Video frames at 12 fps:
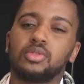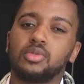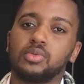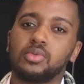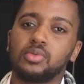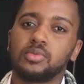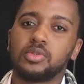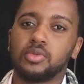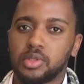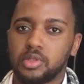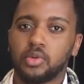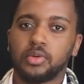to
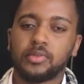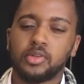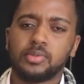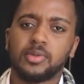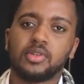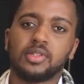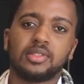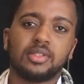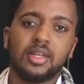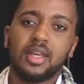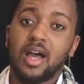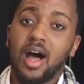do a tour first because
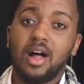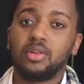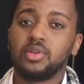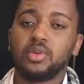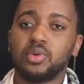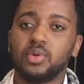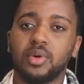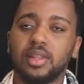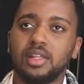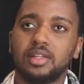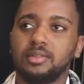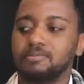I'll know
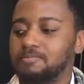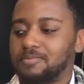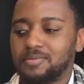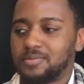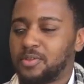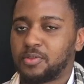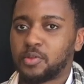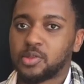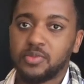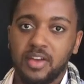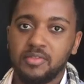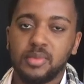within the
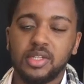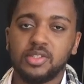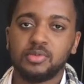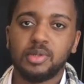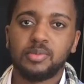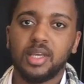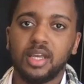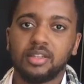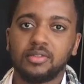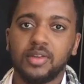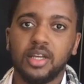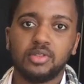first five minutes of me being at
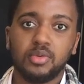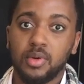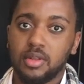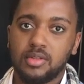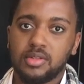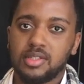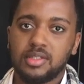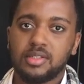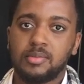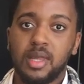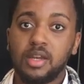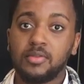the factory whether this is
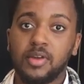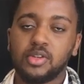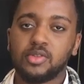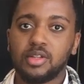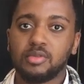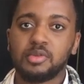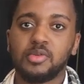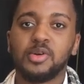a manufacturer that we